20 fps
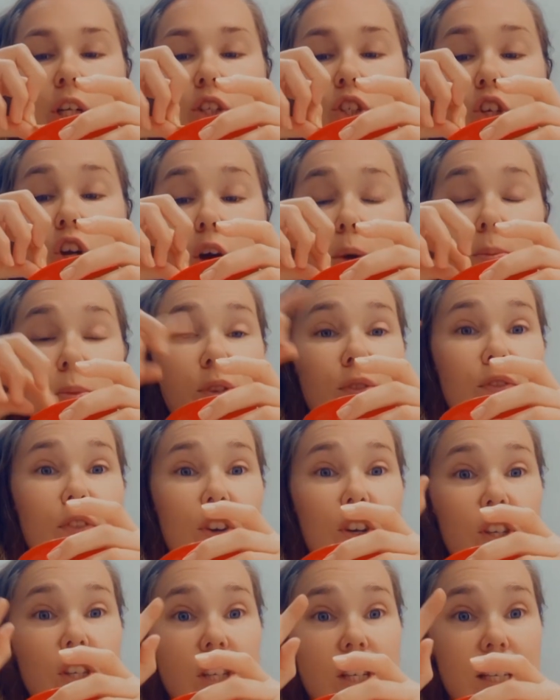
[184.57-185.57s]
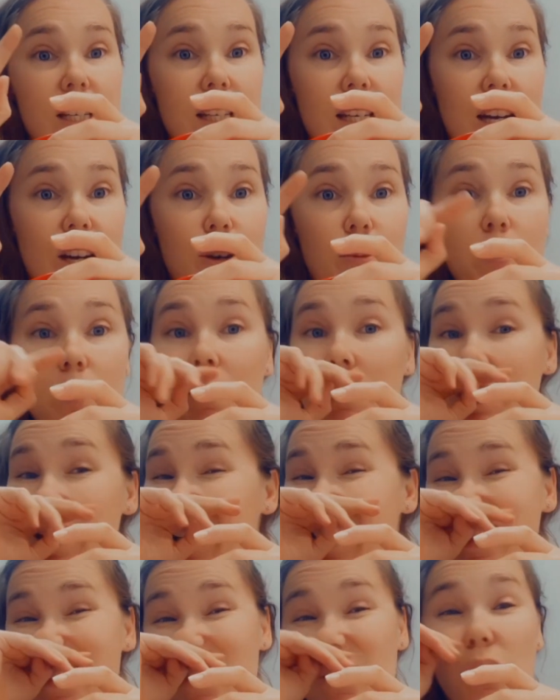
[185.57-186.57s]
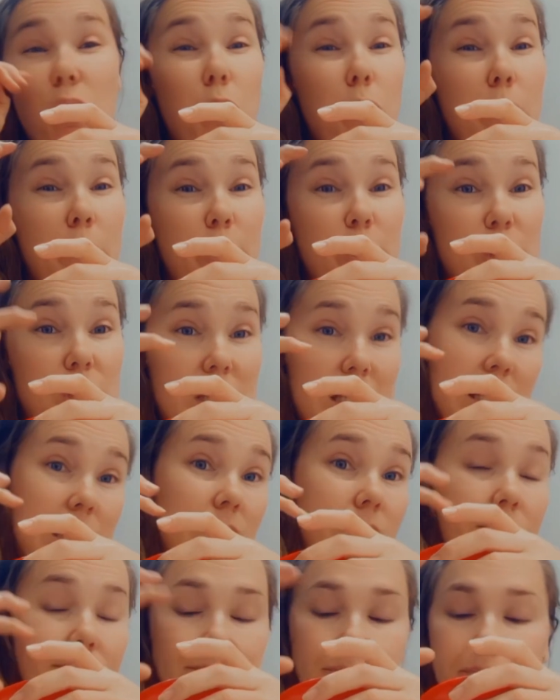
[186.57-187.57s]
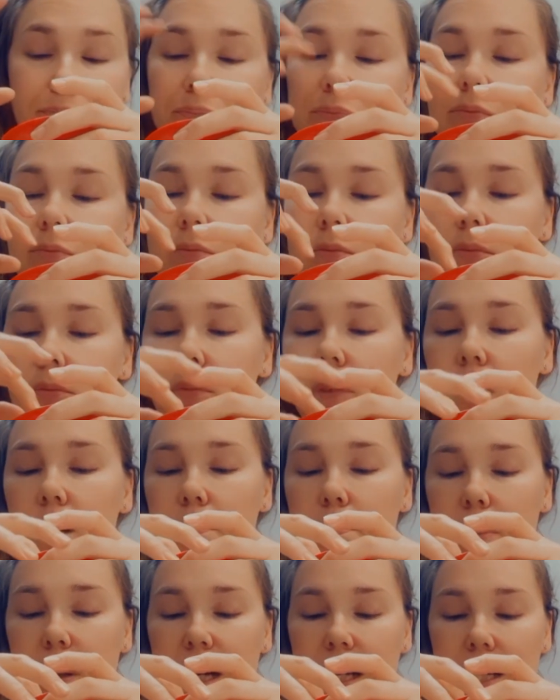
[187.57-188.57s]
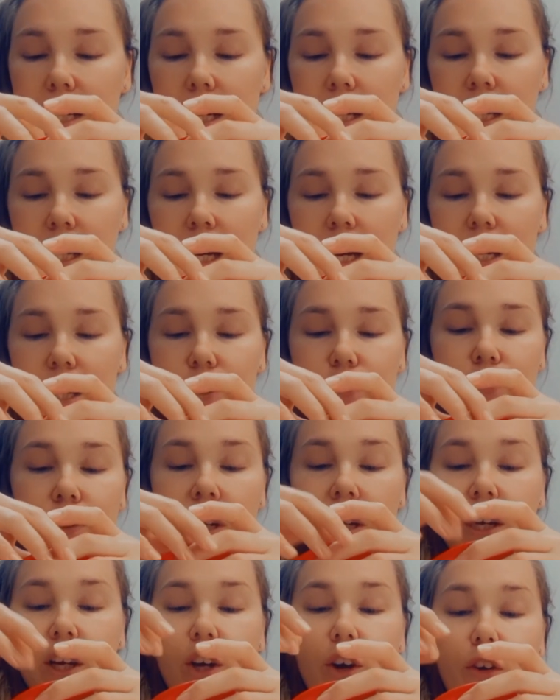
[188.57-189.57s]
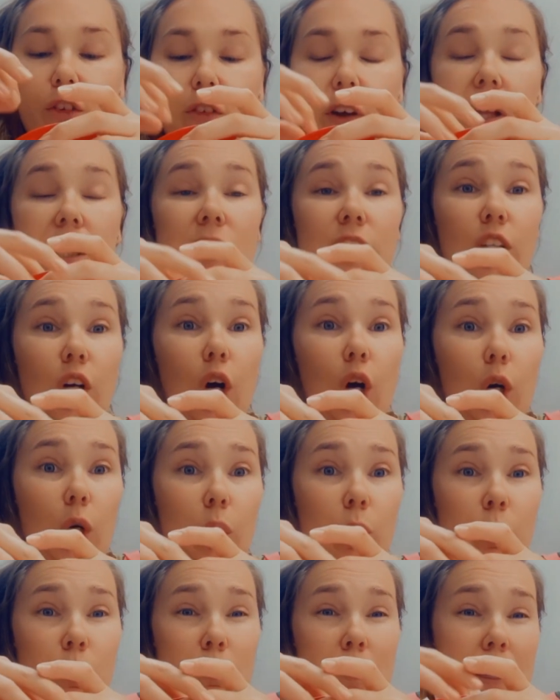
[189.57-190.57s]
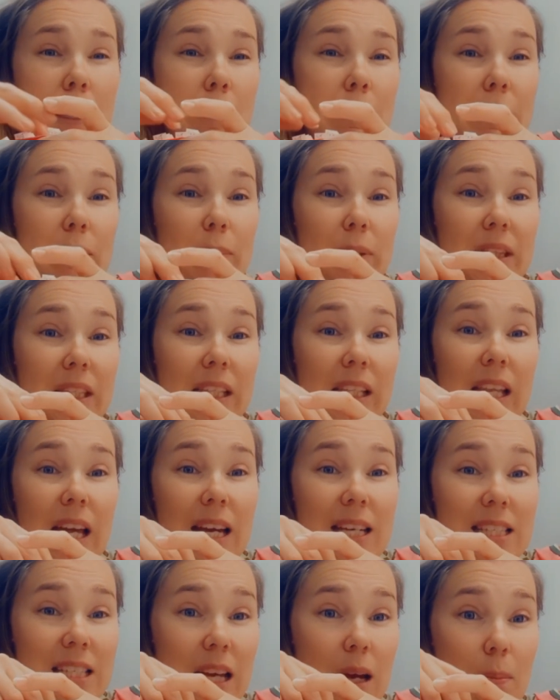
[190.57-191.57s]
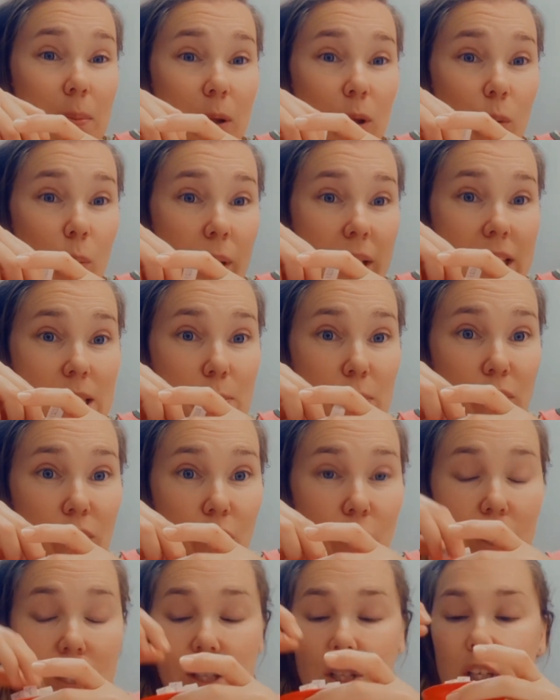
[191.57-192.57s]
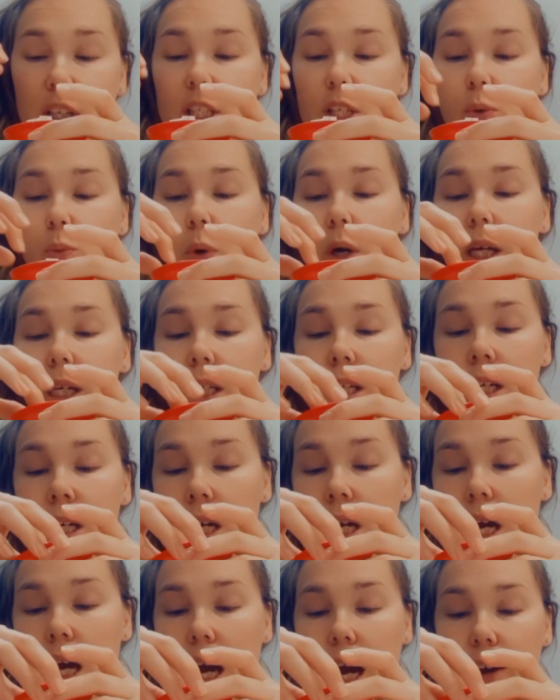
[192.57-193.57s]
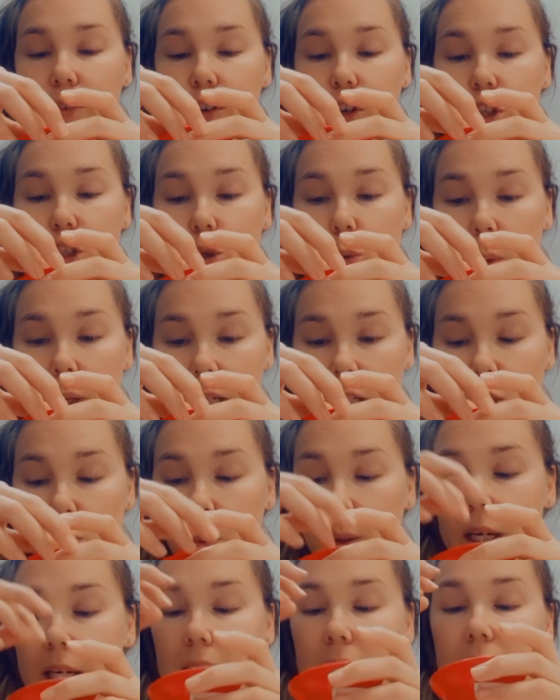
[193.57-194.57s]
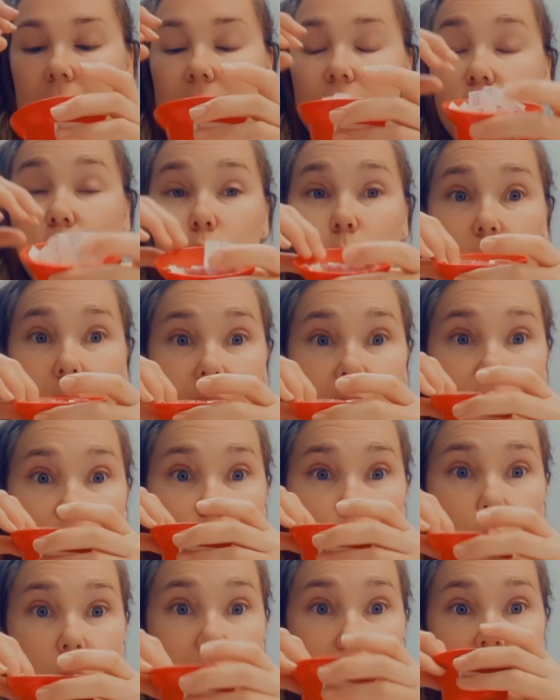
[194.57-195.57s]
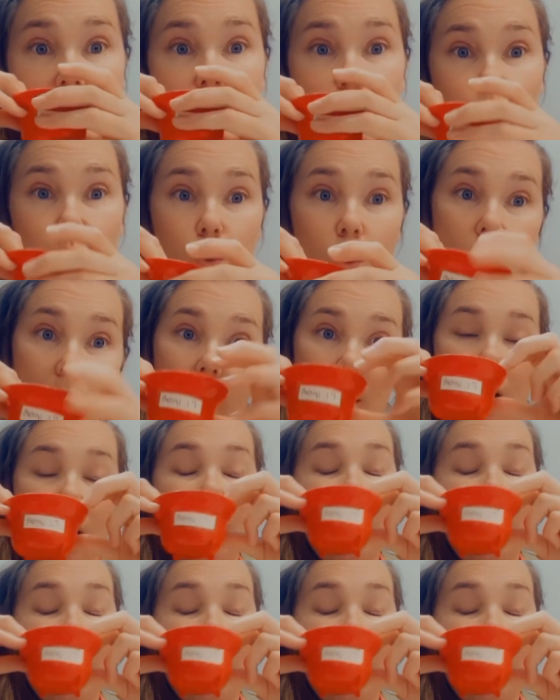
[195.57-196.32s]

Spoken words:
Tom's first year album. That is almost done, but I kind of fell in a hole maybe with the last couple of weeks before he turns 1. I've got 2020 and 2021.